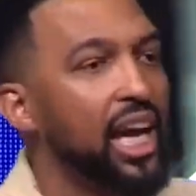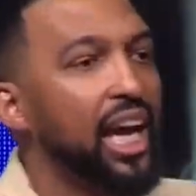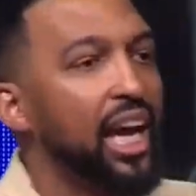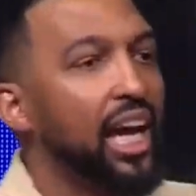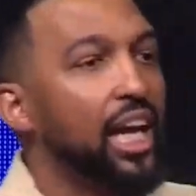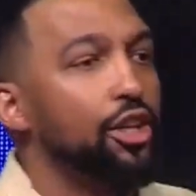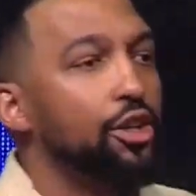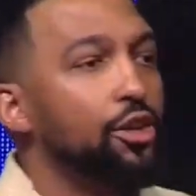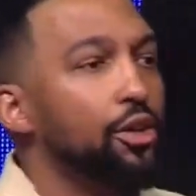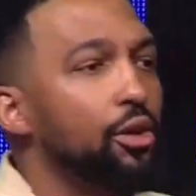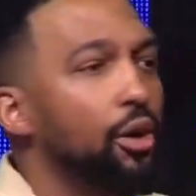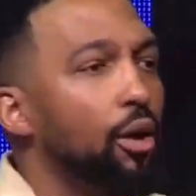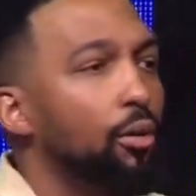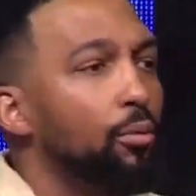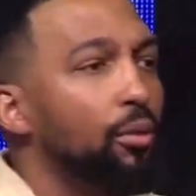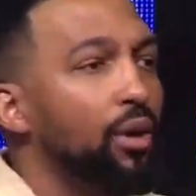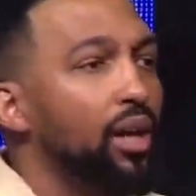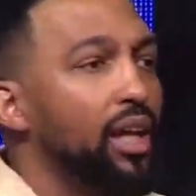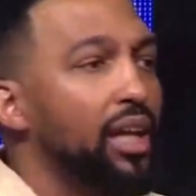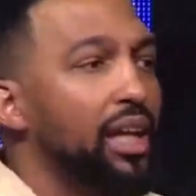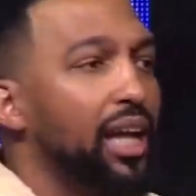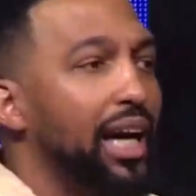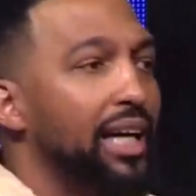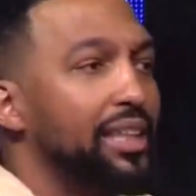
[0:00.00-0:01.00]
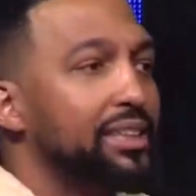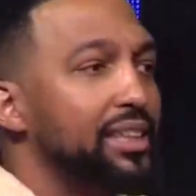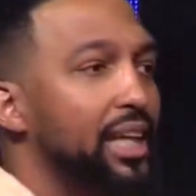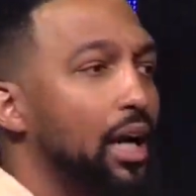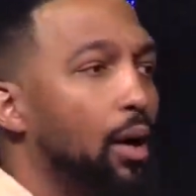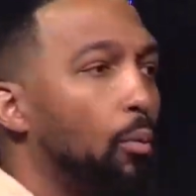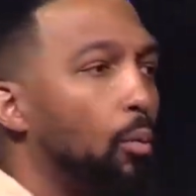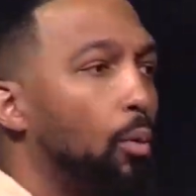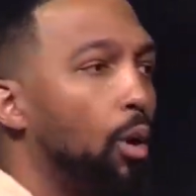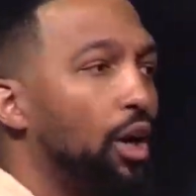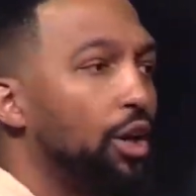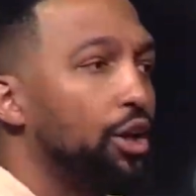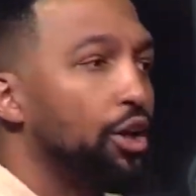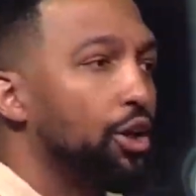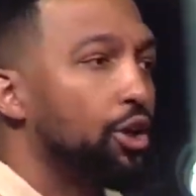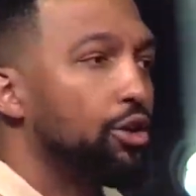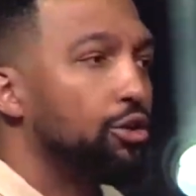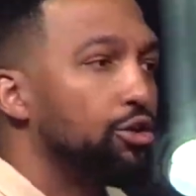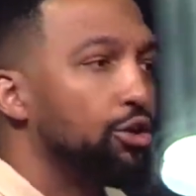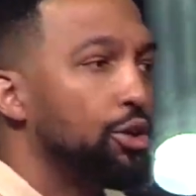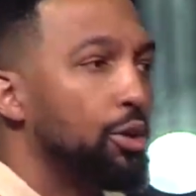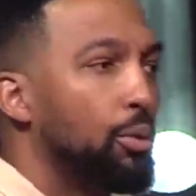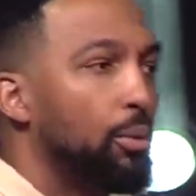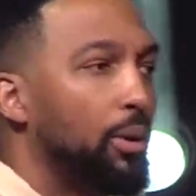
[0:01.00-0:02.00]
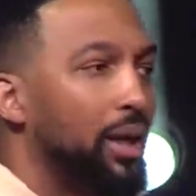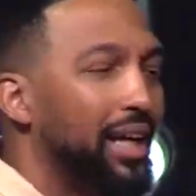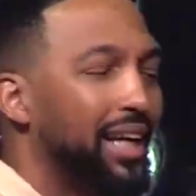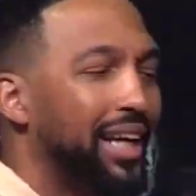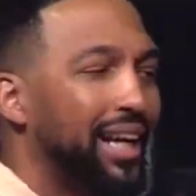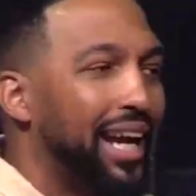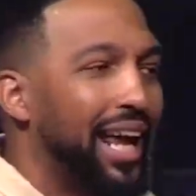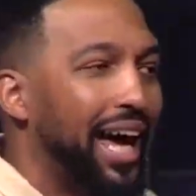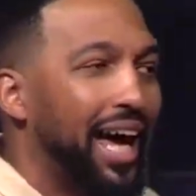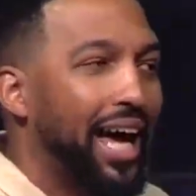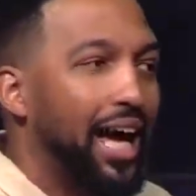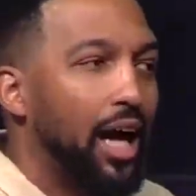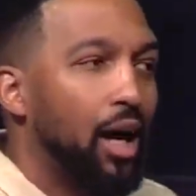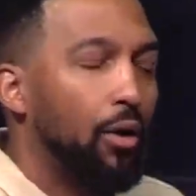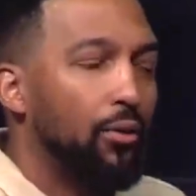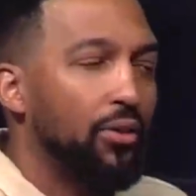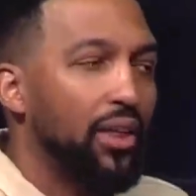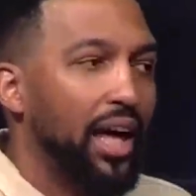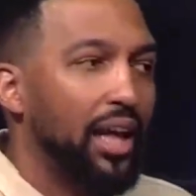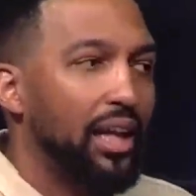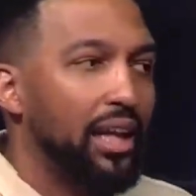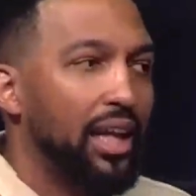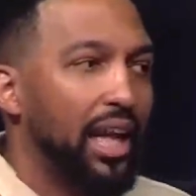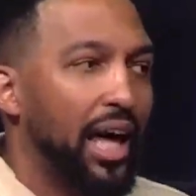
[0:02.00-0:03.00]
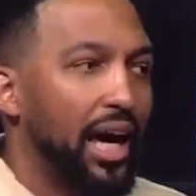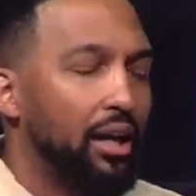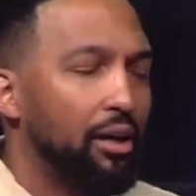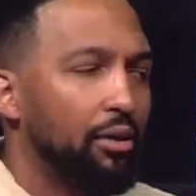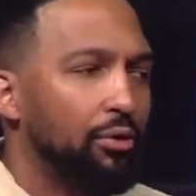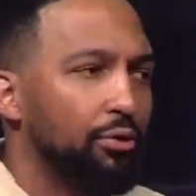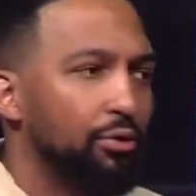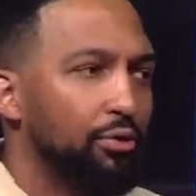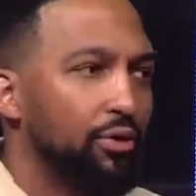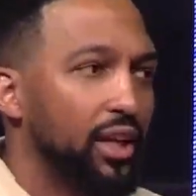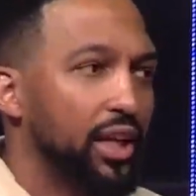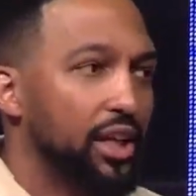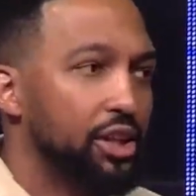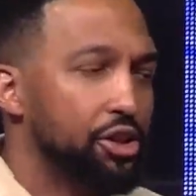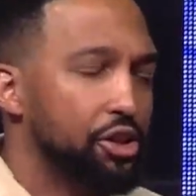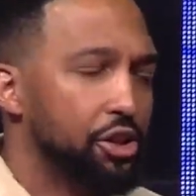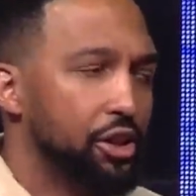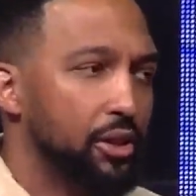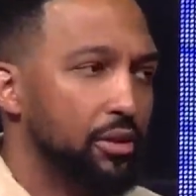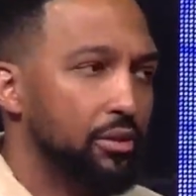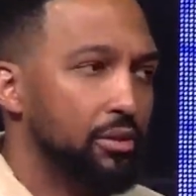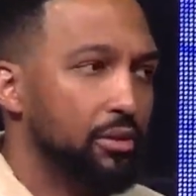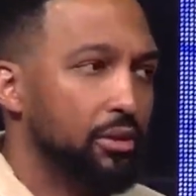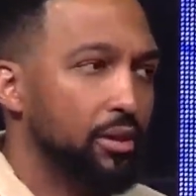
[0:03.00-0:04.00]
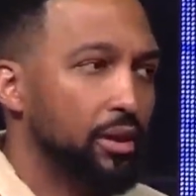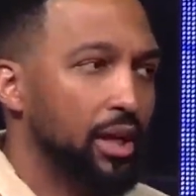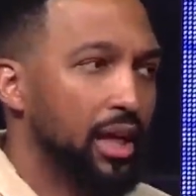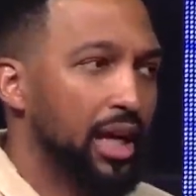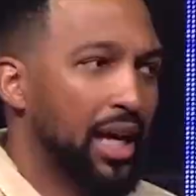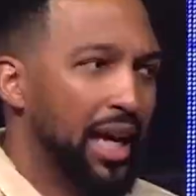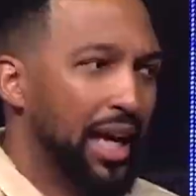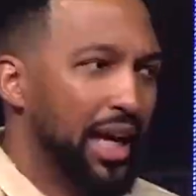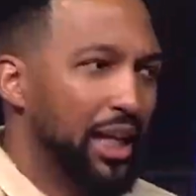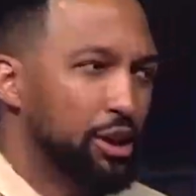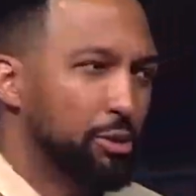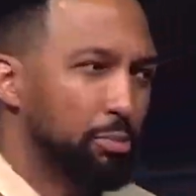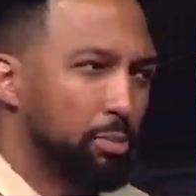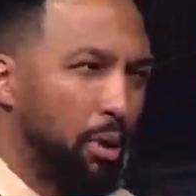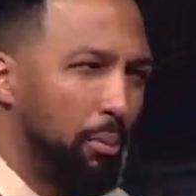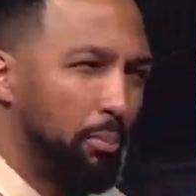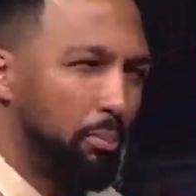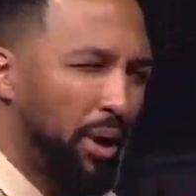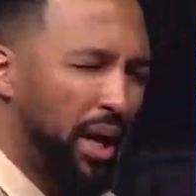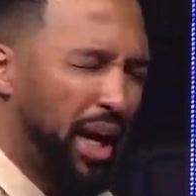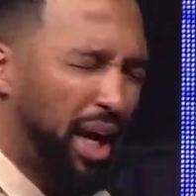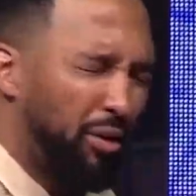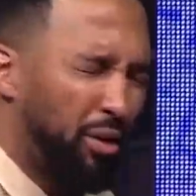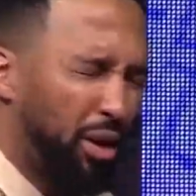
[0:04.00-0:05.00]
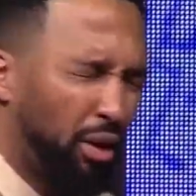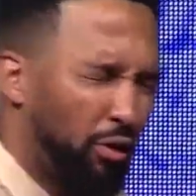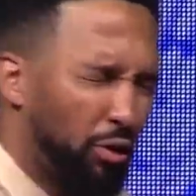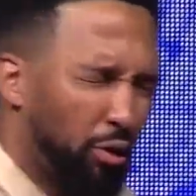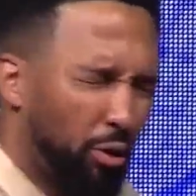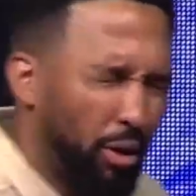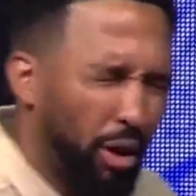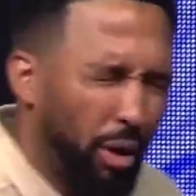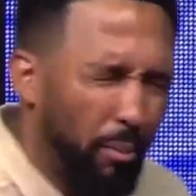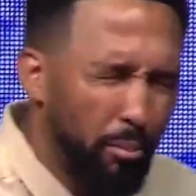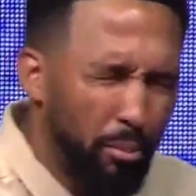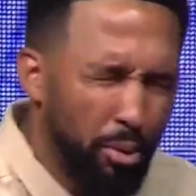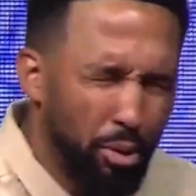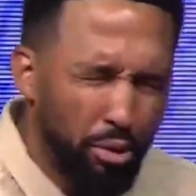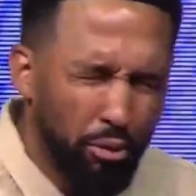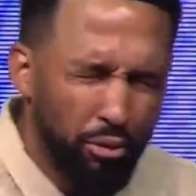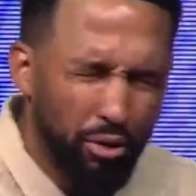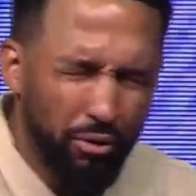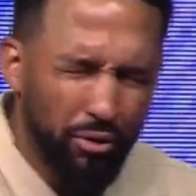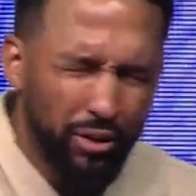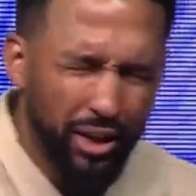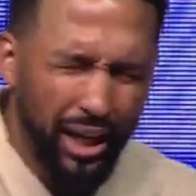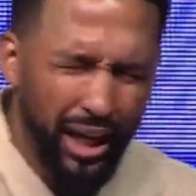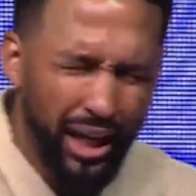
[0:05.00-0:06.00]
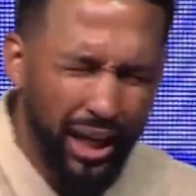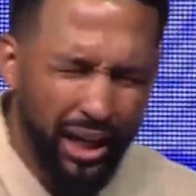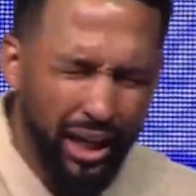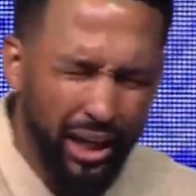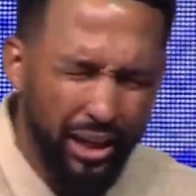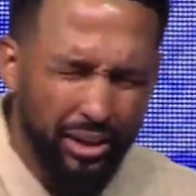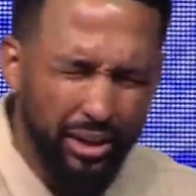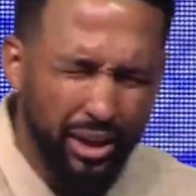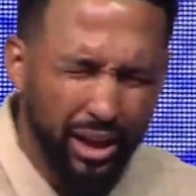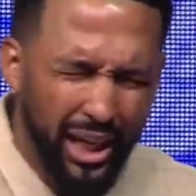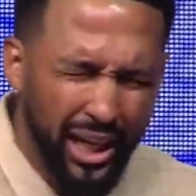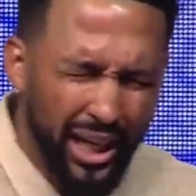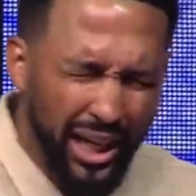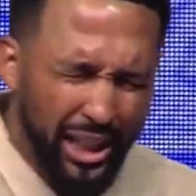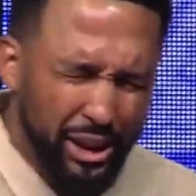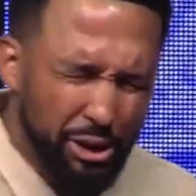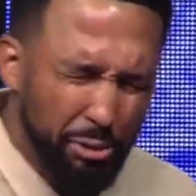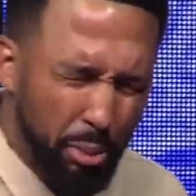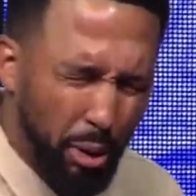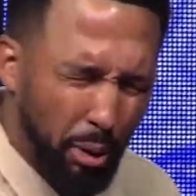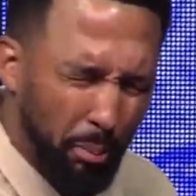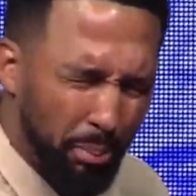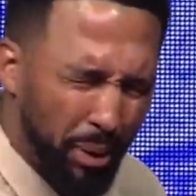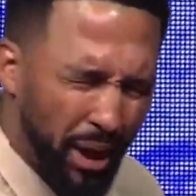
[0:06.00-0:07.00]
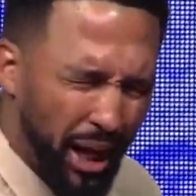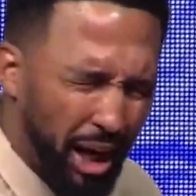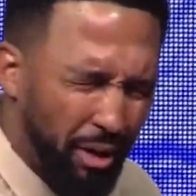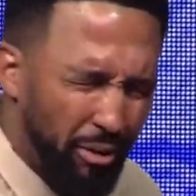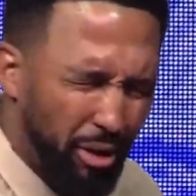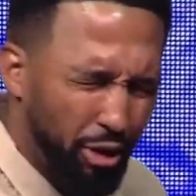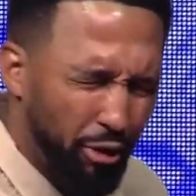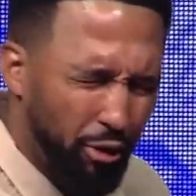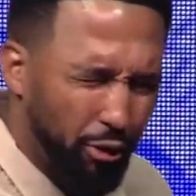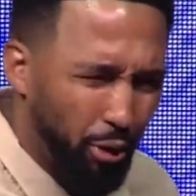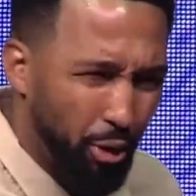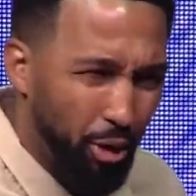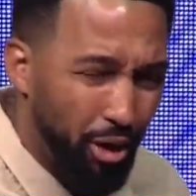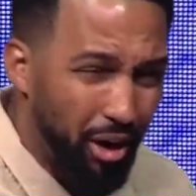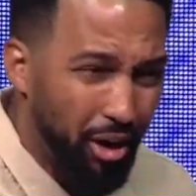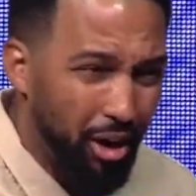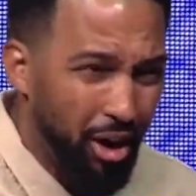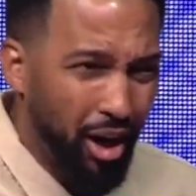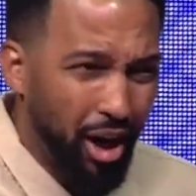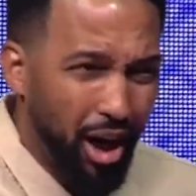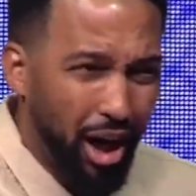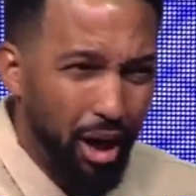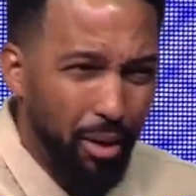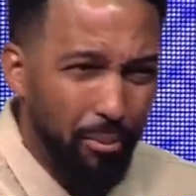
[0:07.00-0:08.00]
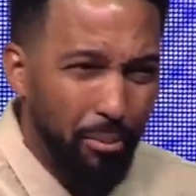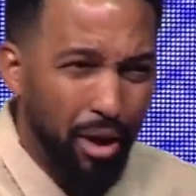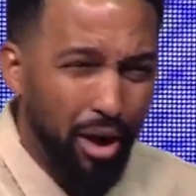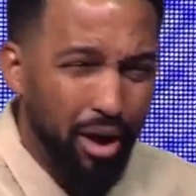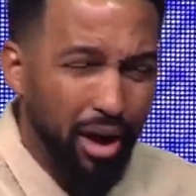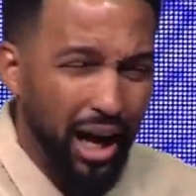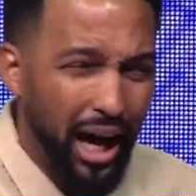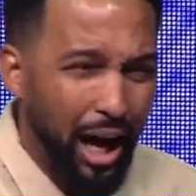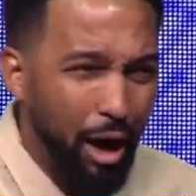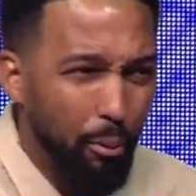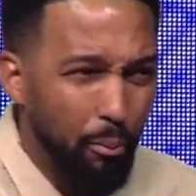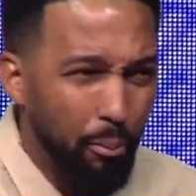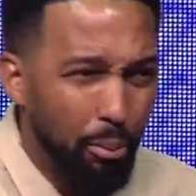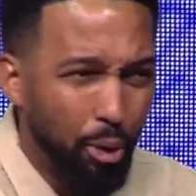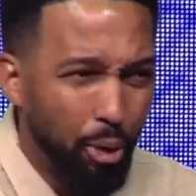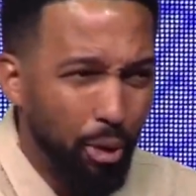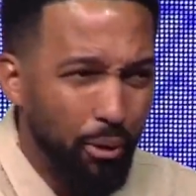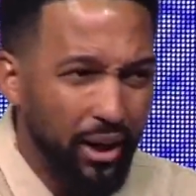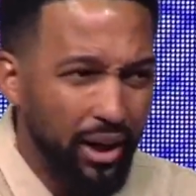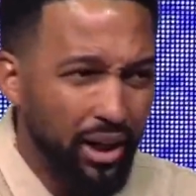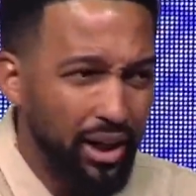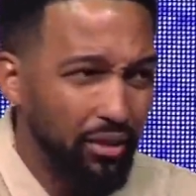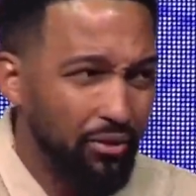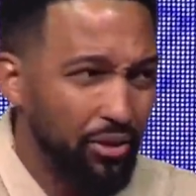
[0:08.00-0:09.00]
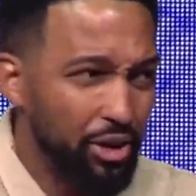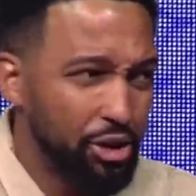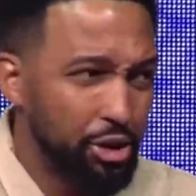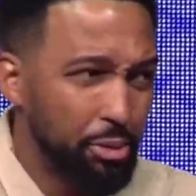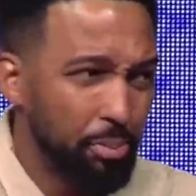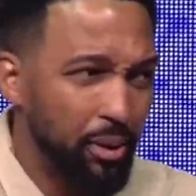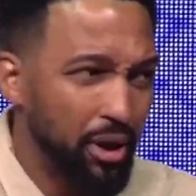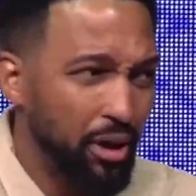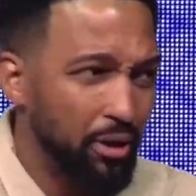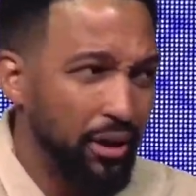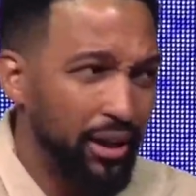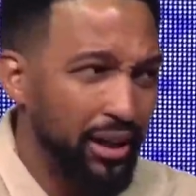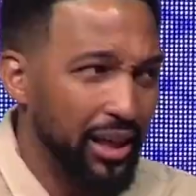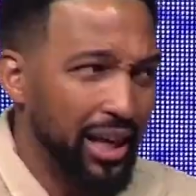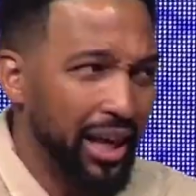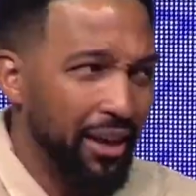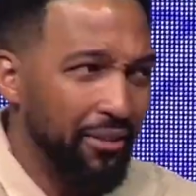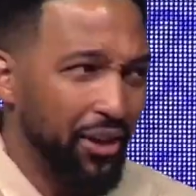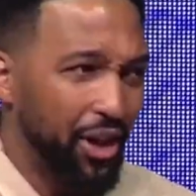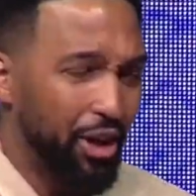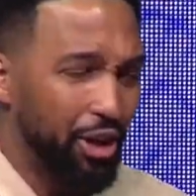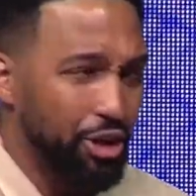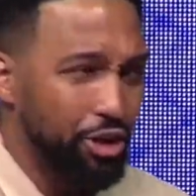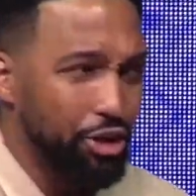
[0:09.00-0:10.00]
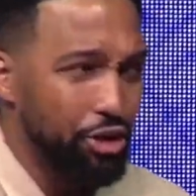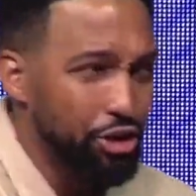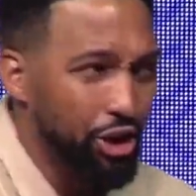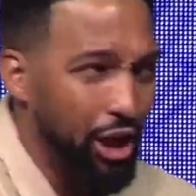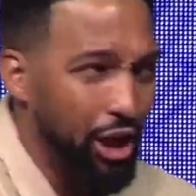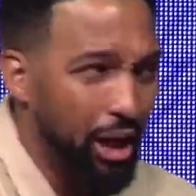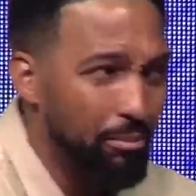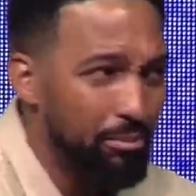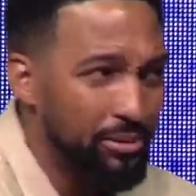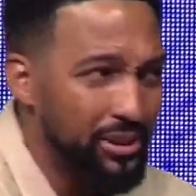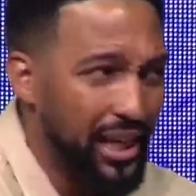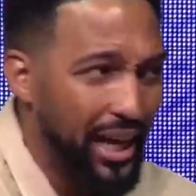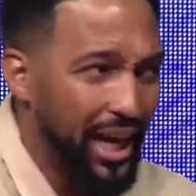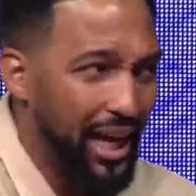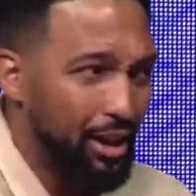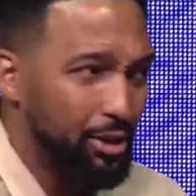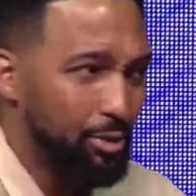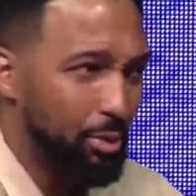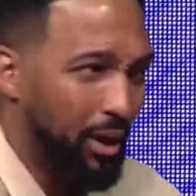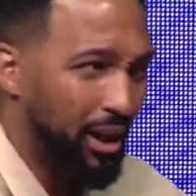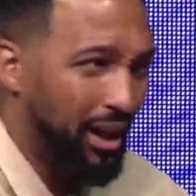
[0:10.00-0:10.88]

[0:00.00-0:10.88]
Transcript: And you don't realize that what you're doing now, that light affliction, is preparing for a move of God. It's preparing for an outpouring of the Spirit. There are some times when